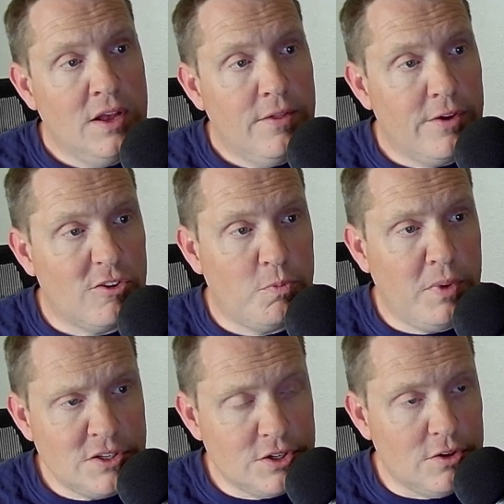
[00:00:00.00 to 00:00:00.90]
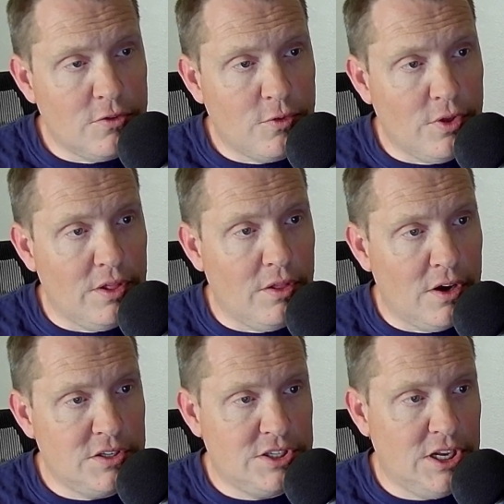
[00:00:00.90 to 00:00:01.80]
They're especially useful in
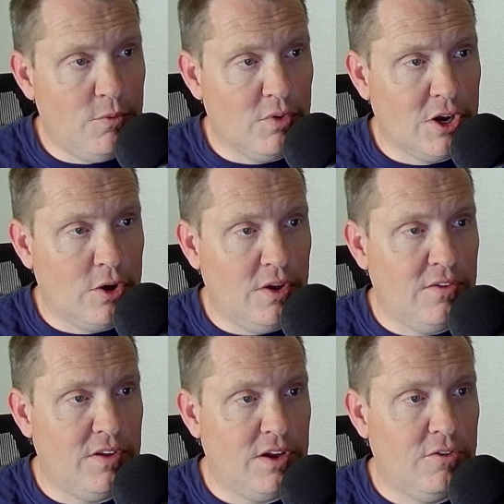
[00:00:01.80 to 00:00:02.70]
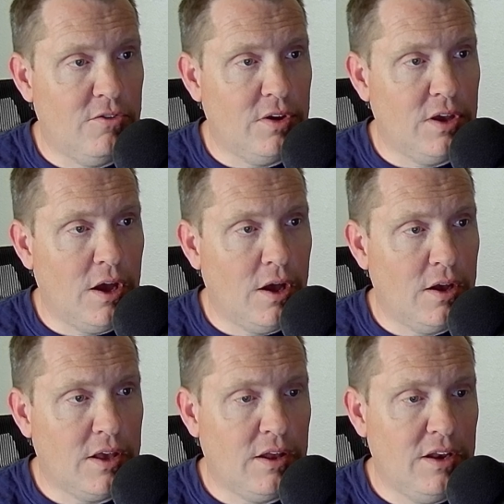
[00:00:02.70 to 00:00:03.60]
large teams where coding standards uh,
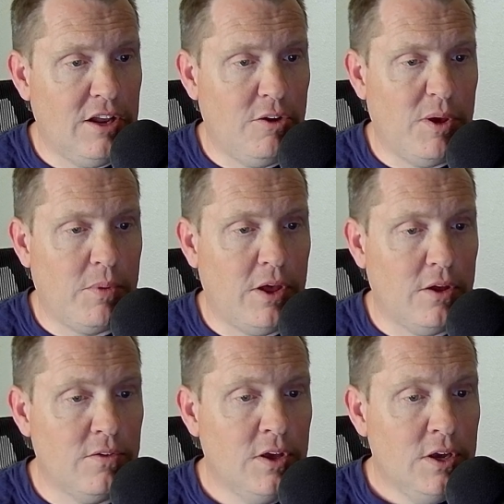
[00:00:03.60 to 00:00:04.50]
need to be upheld.